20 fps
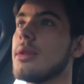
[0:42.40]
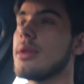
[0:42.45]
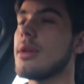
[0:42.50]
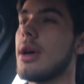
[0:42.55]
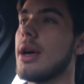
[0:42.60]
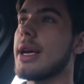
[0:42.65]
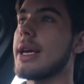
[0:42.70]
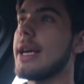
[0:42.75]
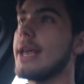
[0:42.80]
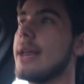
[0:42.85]

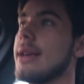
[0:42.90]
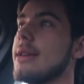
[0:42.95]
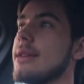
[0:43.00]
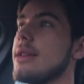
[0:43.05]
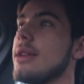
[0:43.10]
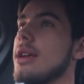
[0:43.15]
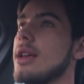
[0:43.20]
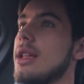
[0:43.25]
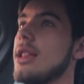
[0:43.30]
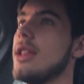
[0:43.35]
Okay,
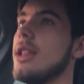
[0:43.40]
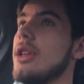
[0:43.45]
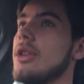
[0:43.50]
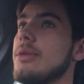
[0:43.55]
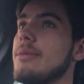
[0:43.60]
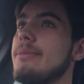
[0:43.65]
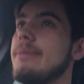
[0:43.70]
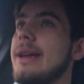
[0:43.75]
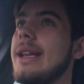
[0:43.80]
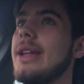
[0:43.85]

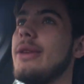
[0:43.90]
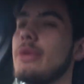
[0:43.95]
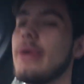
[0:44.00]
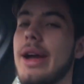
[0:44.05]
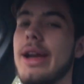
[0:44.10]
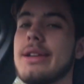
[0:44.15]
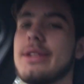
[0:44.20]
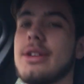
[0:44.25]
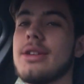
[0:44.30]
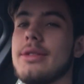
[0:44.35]
mini
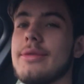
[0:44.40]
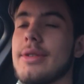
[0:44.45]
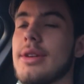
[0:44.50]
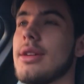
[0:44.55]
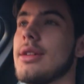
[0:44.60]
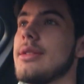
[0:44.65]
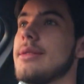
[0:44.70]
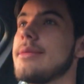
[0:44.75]
rant over.